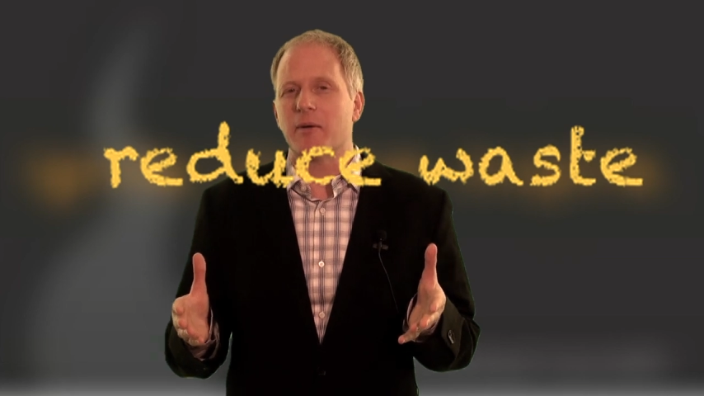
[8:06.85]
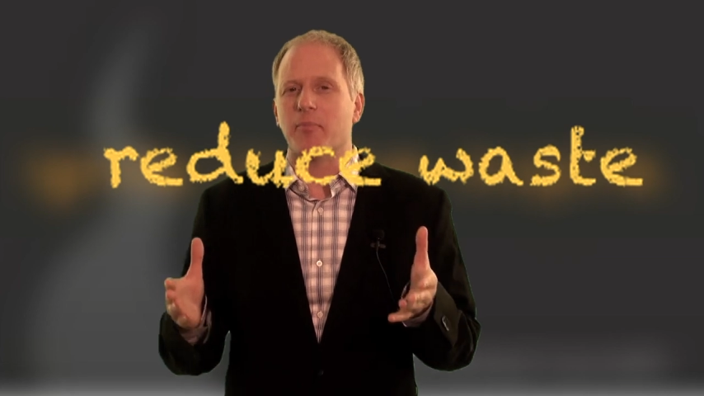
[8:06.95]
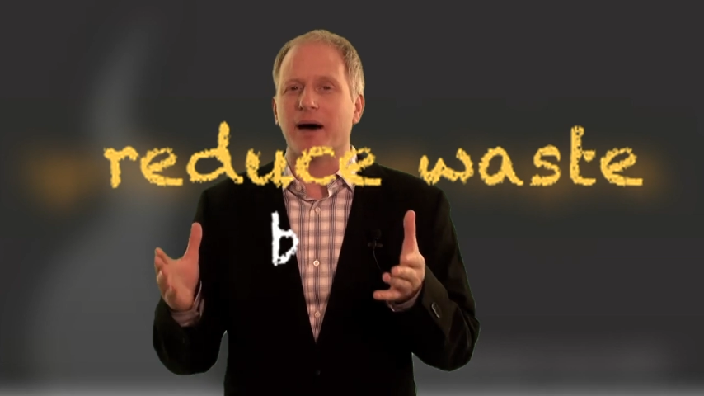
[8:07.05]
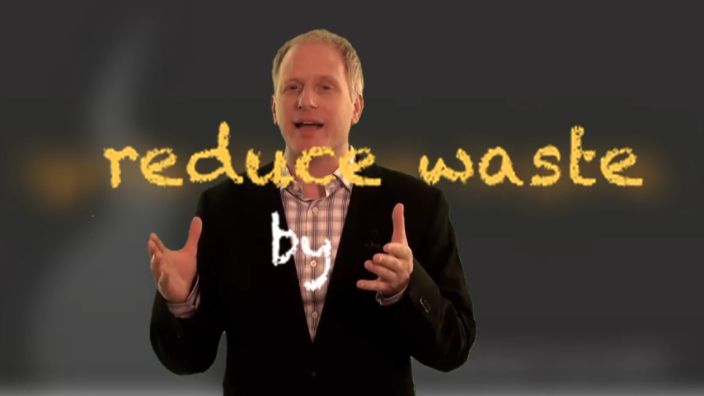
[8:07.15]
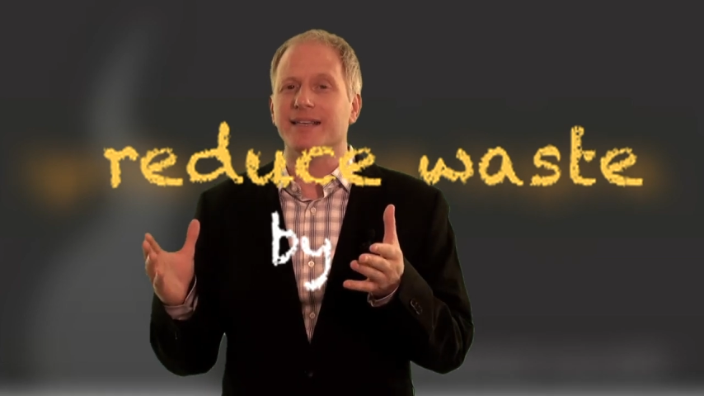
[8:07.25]

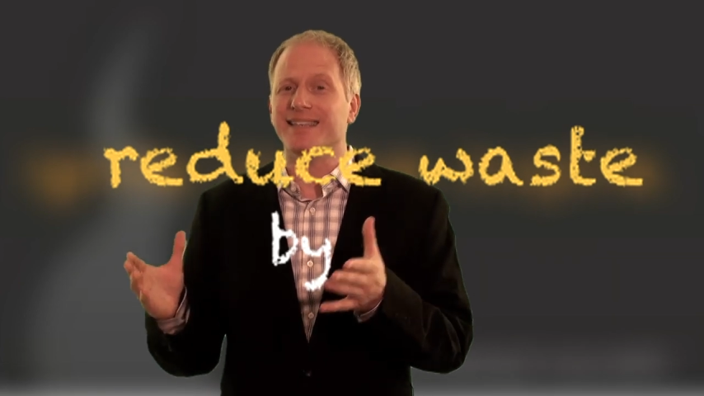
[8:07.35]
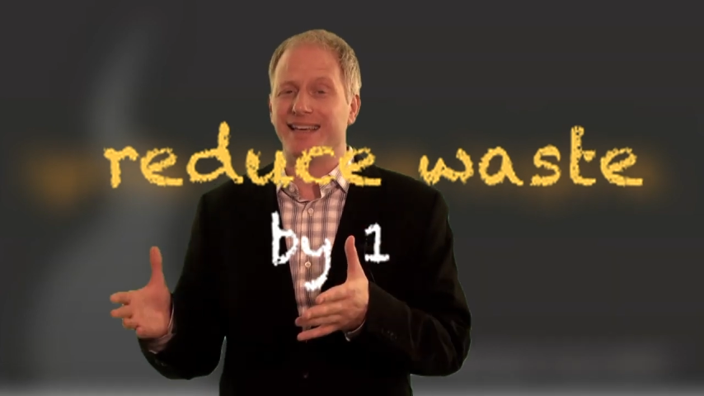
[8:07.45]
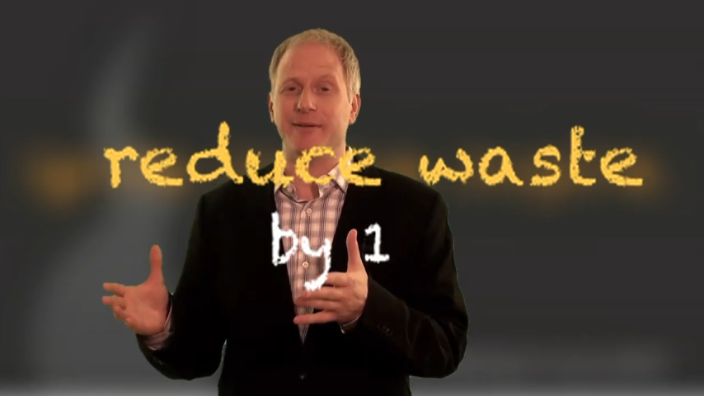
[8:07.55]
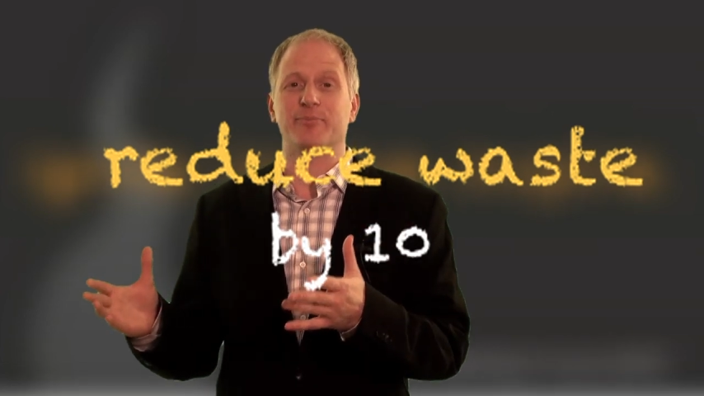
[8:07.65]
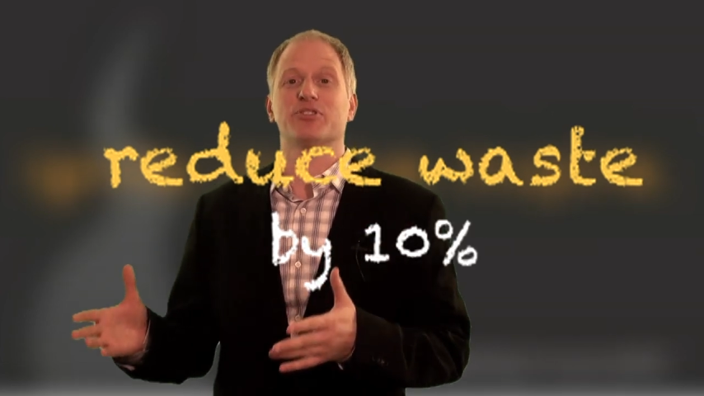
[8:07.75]
by
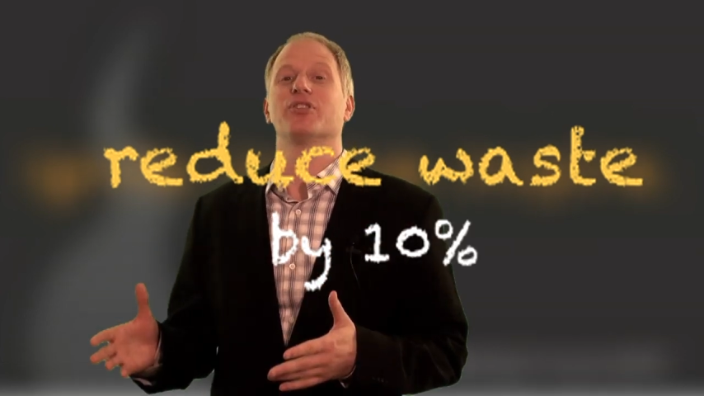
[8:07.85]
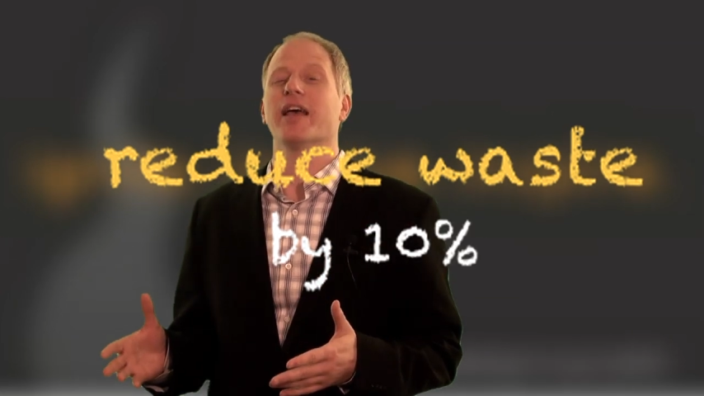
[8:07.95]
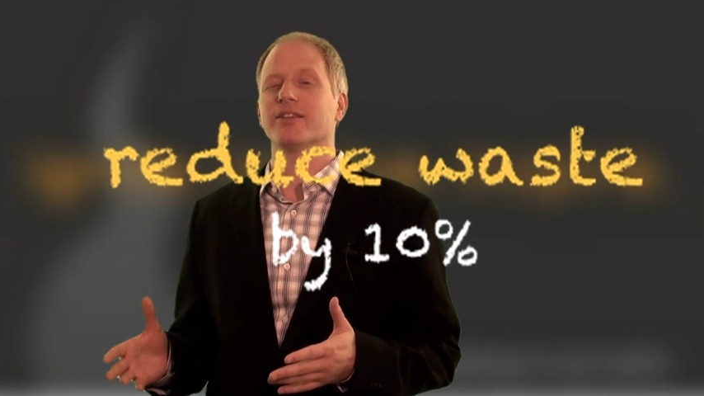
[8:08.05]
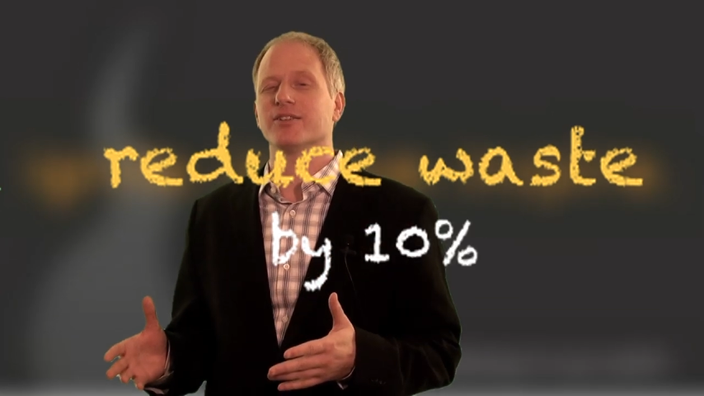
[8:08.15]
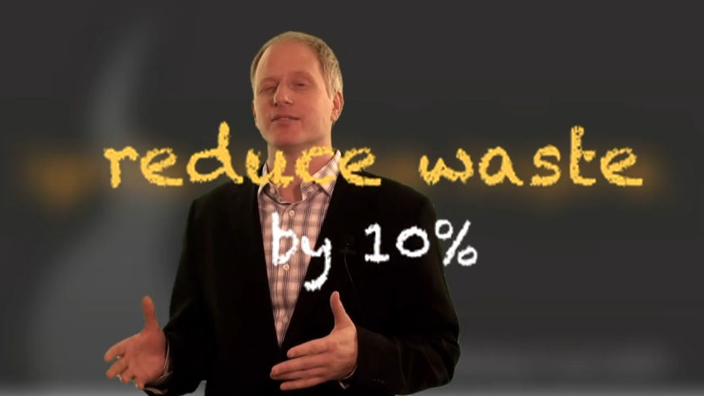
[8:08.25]

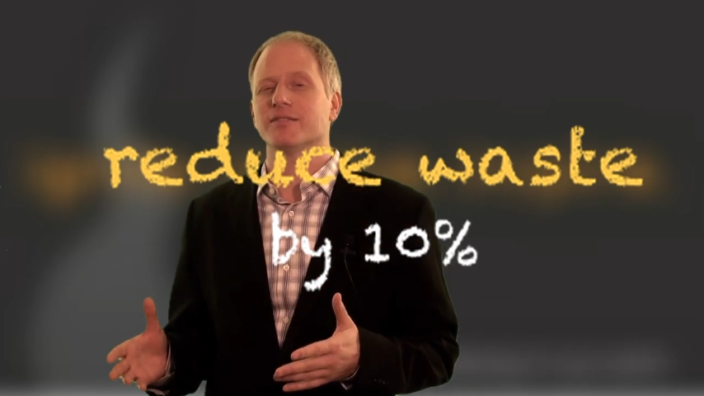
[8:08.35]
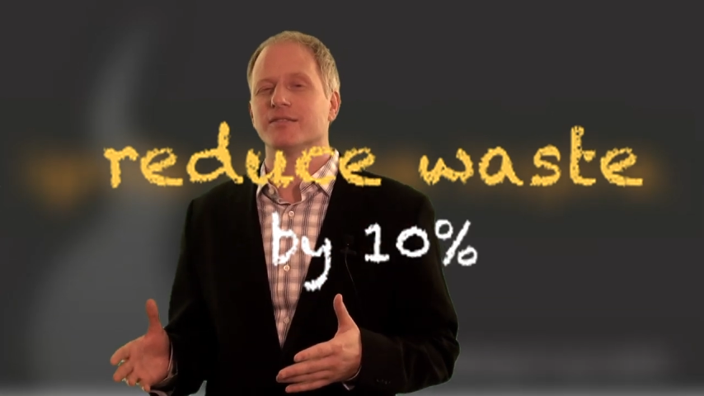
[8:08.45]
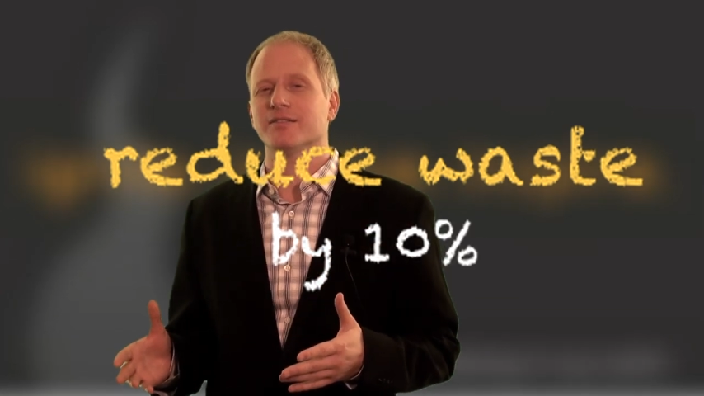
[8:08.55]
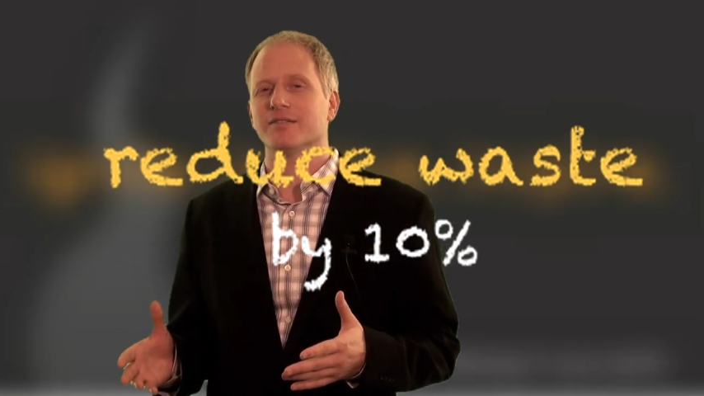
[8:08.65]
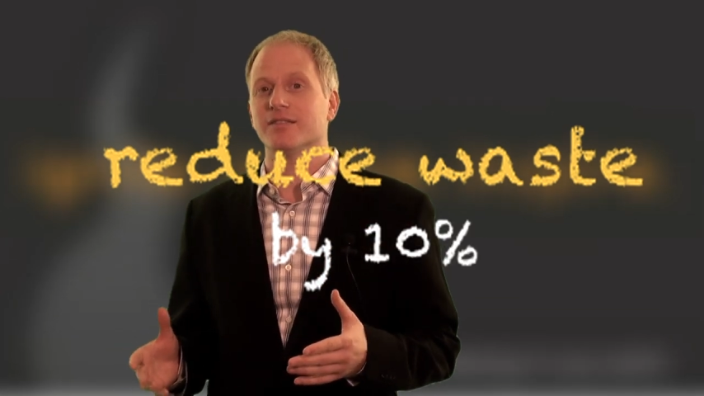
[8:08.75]
10%.
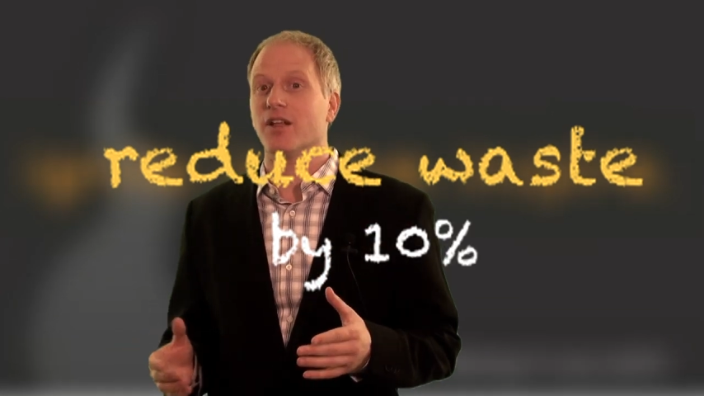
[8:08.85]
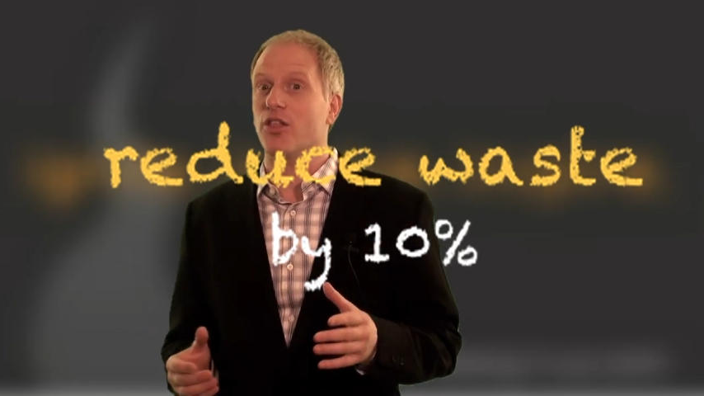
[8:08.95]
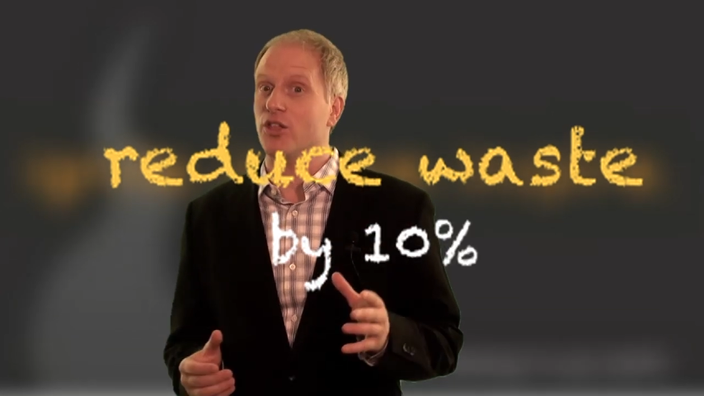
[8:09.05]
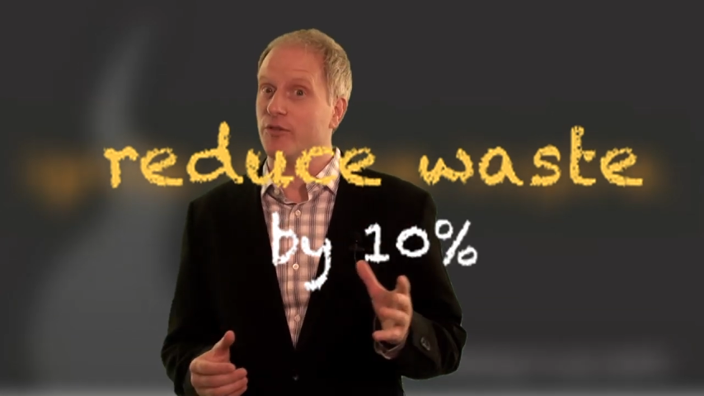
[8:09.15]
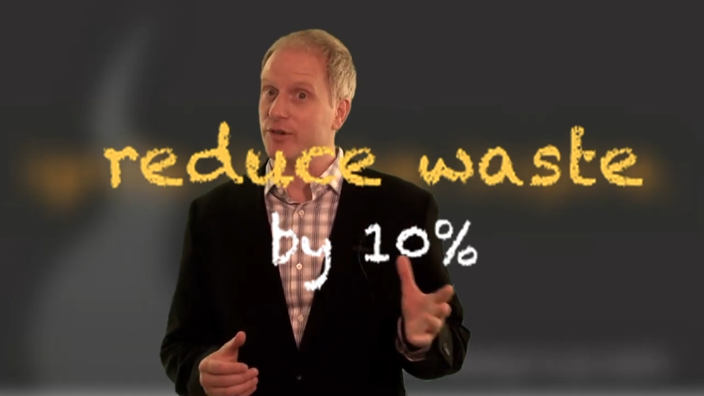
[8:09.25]

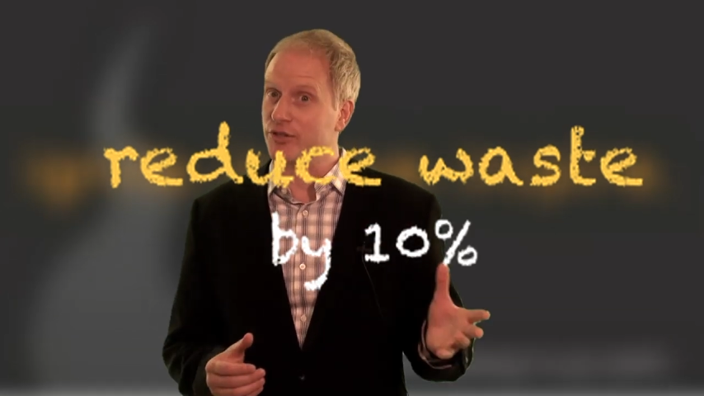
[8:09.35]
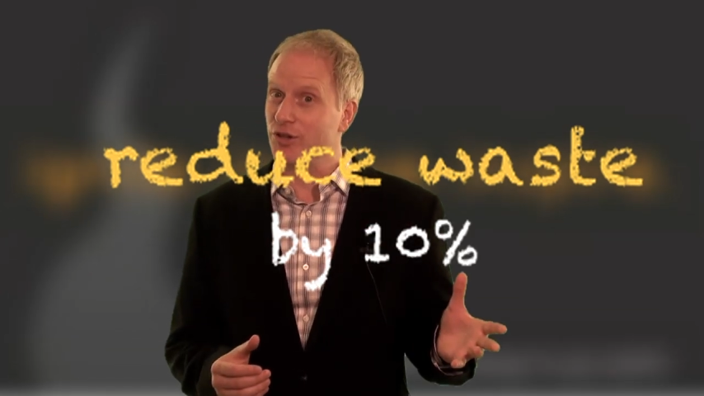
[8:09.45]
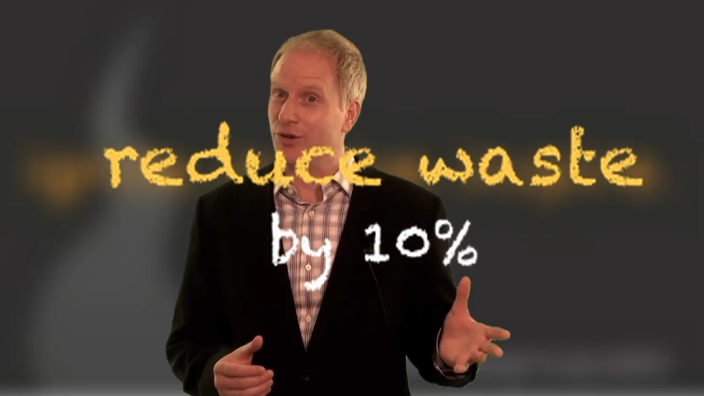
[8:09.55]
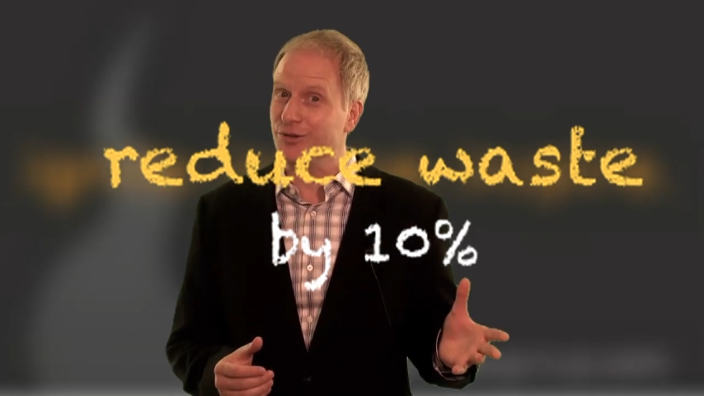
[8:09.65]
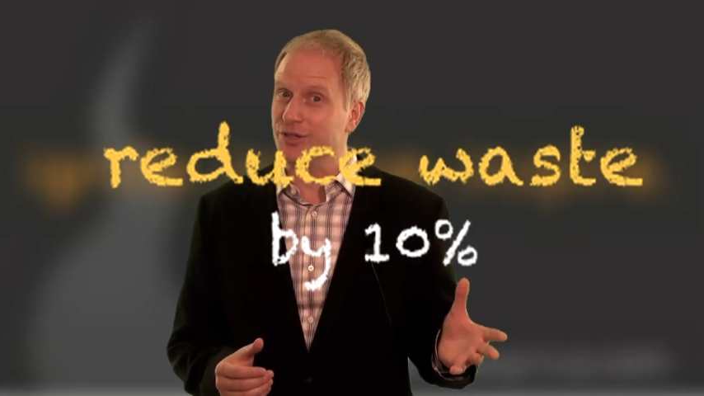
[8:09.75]
The
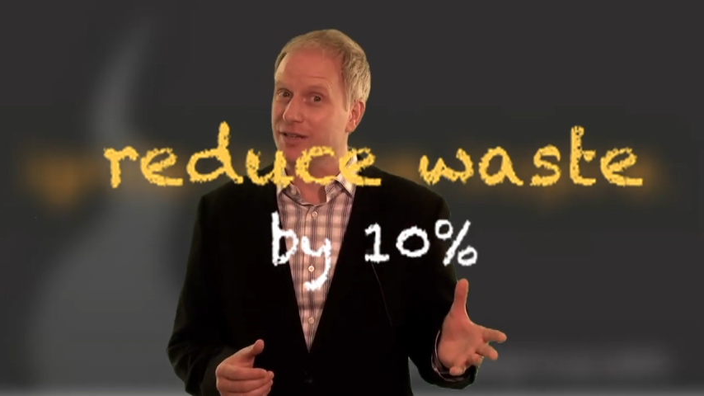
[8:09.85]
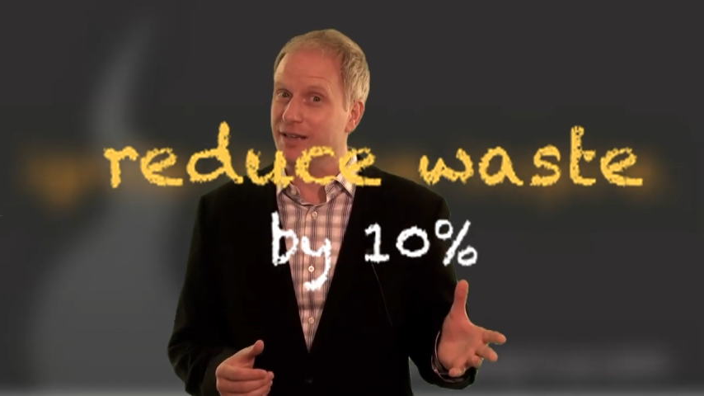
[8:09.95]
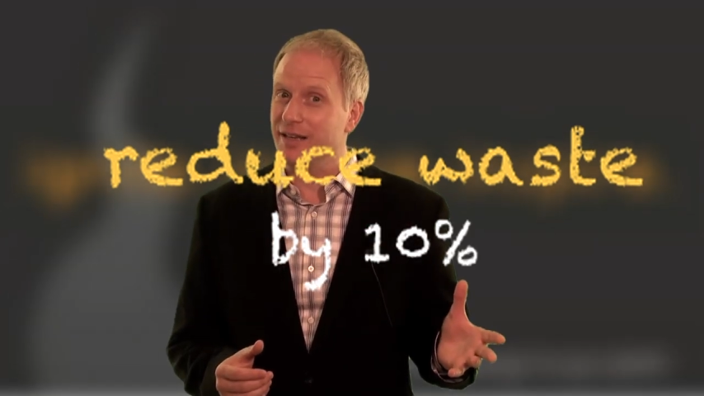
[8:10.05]
result?